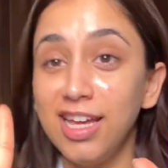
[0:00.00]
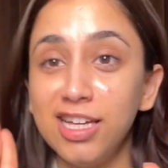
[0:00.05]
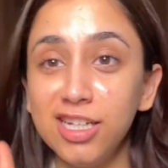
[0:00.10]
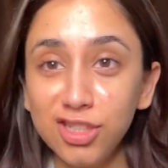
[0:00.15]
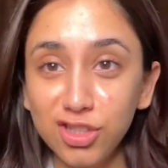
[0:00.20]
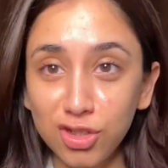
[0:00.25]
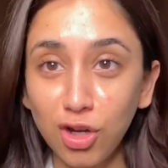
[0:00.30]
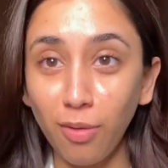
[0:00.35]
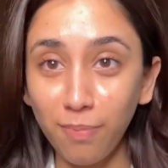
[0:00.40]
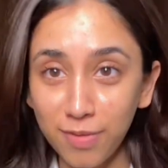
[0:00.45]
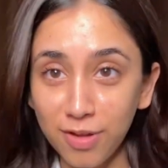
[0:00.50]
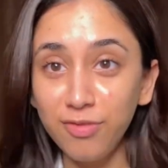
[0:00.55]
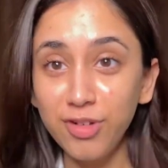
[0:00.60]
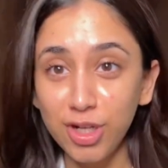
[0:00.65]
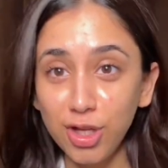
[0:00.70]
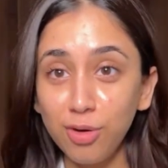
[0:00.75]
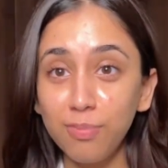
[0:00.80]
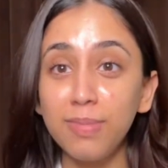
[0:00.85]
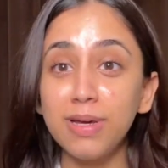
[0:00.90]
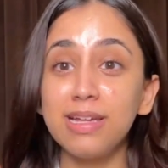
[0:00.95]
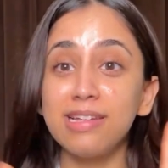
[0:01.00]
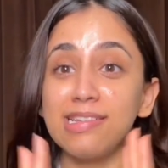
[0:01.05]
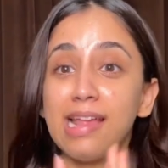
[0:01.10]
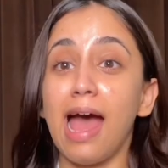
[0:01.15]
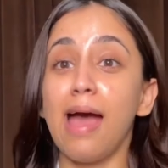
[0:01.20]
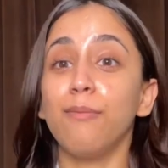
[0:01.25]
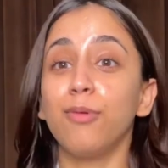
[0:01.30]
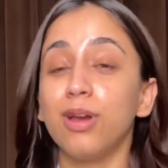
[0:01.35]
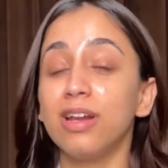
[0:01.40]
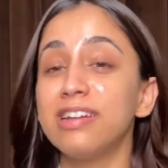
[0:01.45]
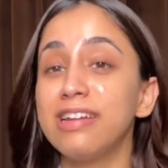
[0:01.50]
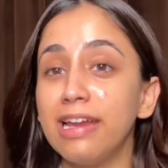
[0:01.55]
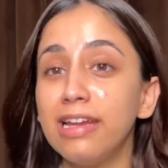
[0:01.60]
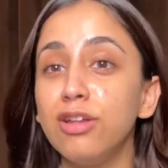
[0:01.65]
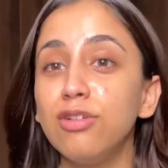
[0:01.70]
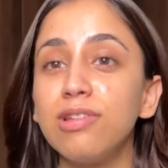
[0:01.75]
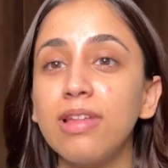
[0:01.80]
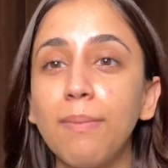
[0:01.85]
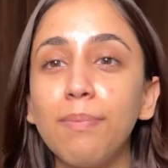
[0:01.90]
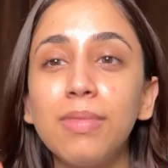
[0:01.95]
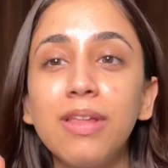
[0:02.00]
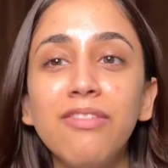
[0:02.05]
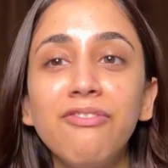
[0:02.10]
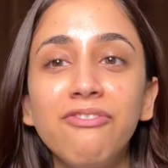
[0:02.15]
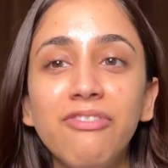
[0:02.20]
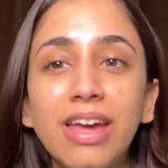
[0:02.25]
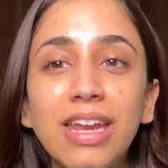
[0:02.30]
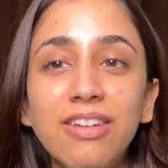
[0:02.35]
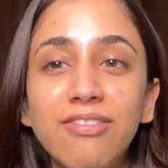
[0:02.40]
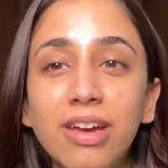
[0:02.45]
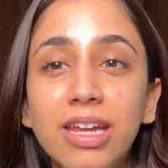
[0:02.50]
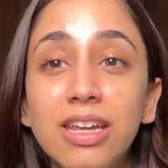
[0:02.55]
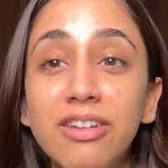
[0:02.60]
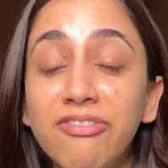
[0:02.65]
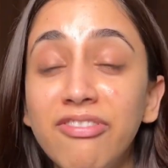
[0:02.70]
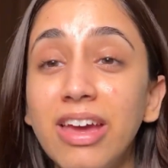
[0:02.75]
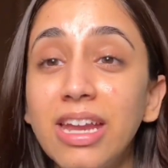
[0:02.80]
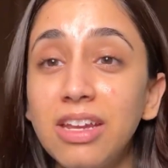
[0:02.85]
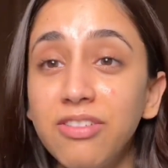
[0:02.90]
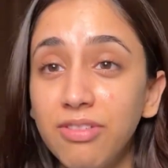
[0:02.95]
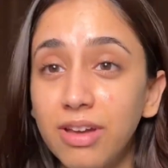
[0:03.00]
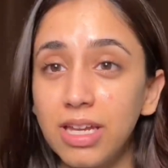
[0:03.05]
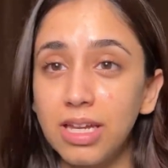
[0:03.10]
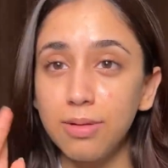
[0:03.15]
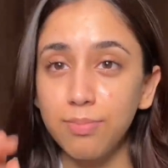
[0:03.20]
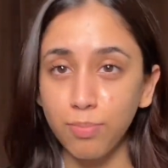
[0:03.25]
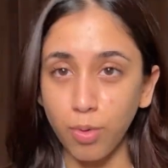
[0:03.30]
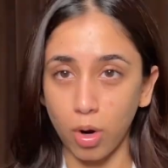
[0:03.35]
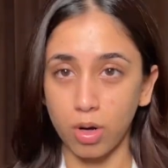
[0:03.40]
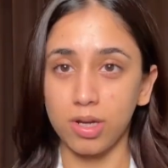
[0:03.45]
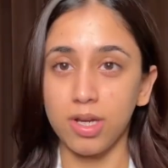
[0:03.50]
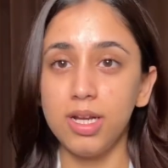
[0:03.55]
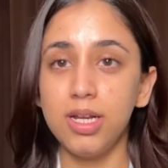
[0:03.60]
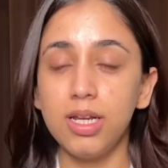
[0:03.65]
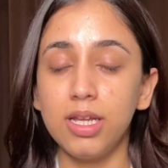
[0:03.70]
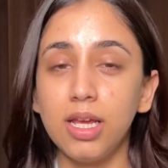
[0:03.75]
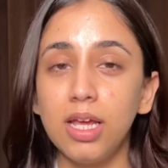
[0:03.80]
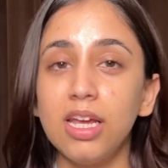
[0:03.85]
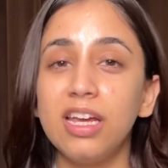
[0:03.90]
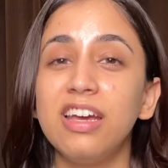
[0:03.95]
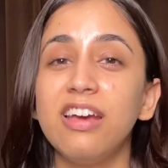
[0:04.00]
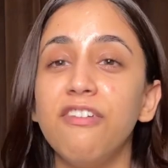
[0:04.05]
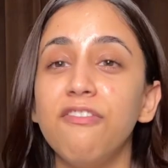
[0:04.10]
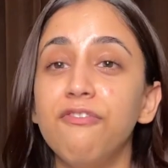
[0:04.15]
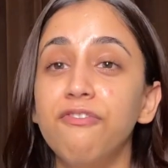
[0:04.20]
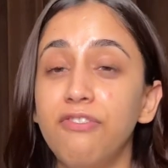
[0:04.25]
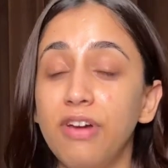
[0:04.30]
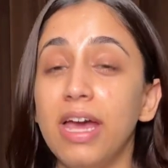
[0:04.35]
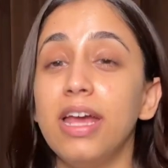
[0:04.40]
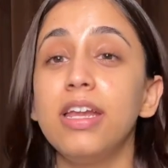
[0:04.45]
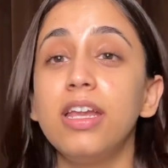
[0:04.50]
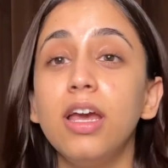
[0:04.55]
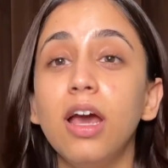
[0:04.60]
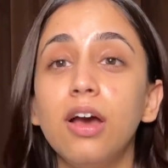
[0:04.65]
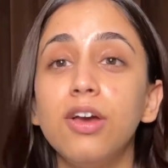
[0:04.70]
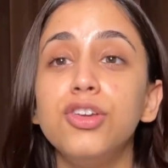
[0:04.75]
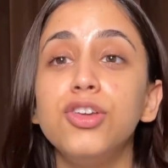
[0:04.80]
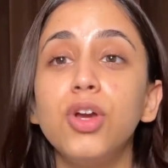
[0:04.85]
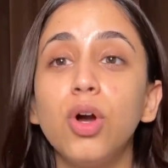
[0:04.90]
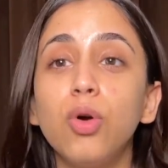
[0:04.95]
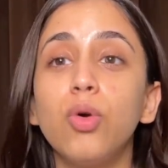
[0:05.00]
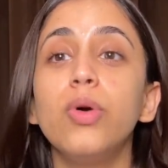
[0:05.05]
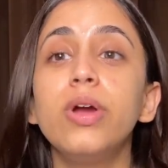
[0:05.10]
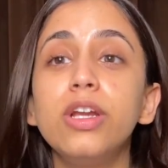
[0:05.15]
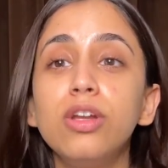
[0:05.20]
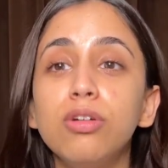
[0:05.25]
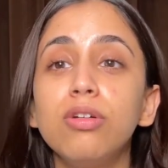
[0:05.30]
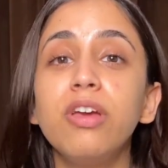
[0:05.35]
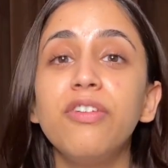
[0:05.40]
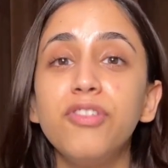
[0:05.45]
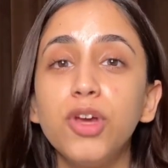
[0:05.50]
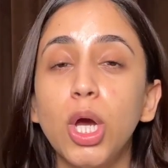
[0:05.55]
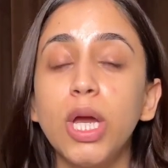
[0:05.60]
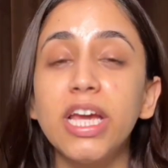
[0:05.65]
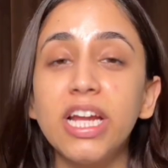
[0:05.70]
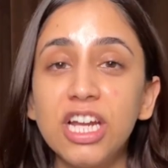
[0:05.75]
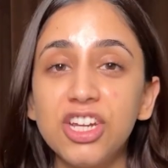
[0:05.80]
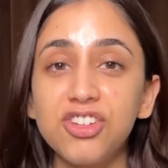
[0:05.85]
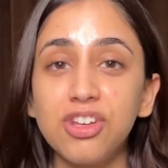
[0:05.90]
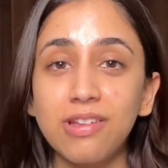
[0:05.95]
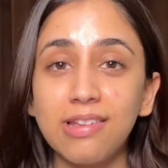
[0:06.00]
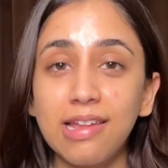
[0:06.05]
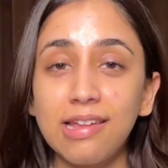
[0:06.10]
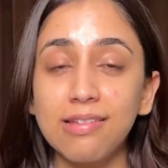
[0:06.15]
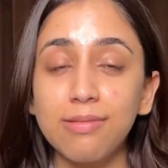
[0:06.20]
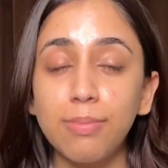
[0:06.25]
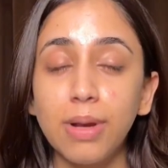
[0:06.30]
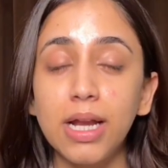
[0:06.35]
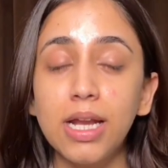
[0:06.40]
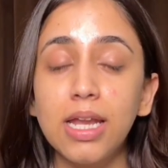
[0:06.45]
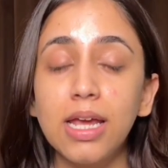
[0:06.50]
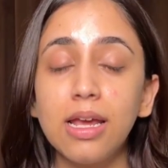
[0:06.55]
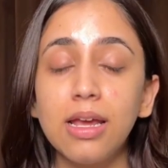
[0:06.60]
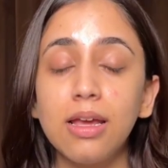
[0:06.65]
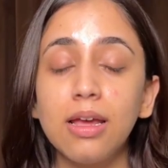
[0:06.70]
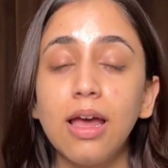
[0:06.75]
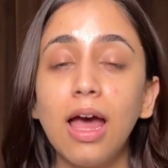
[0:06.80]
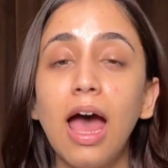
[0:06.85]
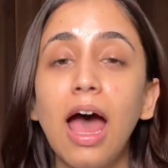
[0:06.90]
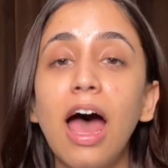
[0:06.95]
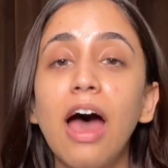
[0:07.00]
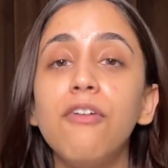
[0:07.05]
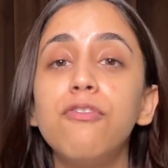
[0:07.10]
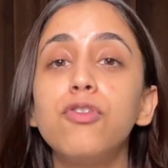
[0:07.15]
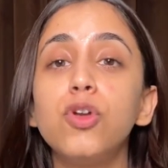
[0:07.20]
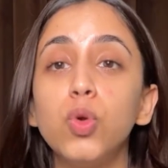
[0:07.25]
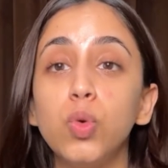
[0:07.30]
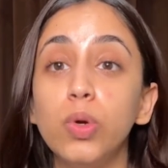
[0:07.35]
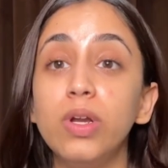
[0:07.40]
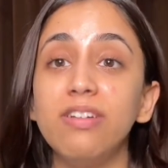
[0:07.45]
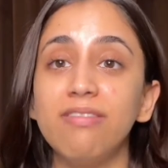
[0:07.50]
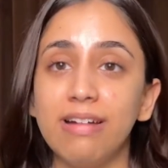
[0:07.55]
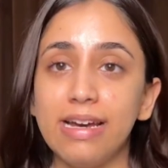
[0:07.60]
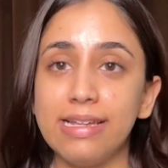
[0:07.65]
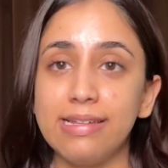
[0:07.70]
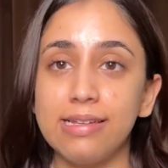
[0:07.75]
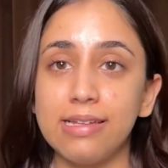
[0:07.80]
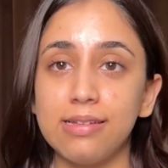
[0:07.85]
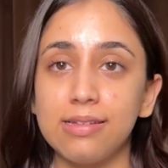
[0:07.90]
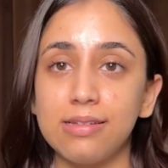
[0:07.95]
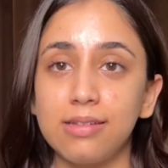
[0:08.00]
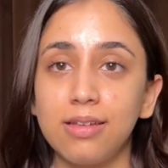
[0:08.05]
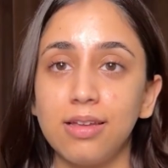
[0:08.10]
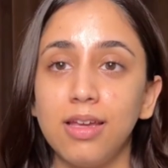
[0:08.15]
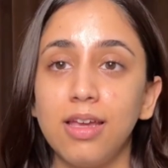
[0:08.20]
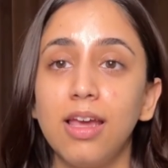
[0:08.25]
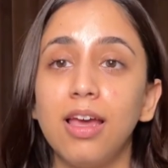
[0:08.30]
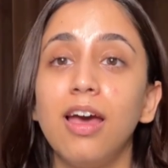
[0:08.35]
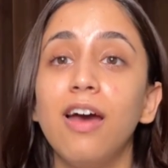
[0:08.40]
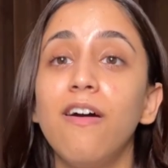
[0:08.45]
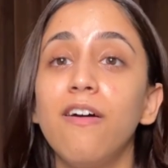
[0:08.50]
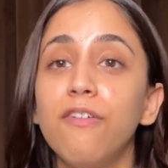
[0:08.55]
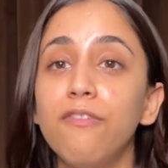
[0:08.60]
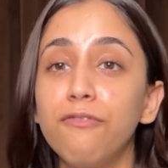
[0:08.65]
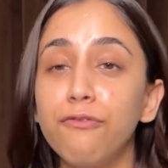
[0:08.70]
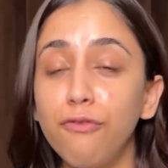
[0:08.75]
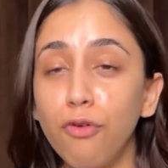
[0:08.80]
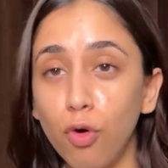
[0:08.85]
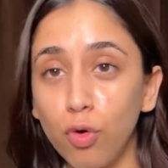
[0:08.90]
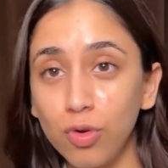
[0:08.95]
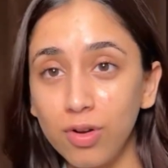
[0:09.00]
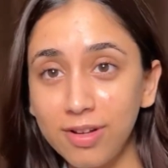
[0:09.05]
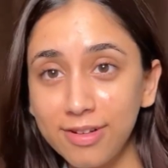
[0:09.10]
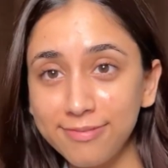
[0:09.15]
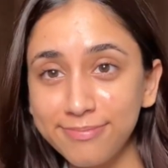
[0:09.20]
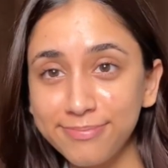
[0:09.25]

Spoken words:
stop the video because I'm going to tell you something very important. When you're going to give your English assessment, have two devices, phone